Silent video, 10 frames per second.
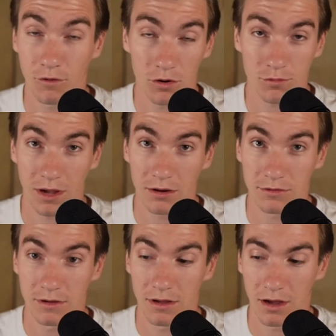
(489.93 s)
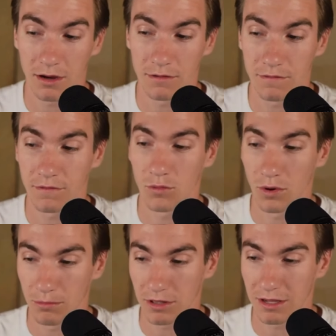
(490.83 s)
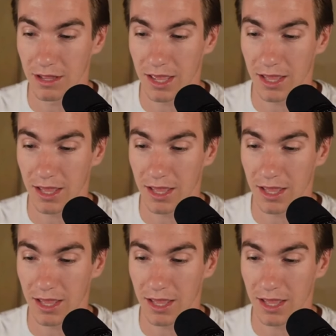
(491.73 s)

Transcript: fourth round of Wimbledon,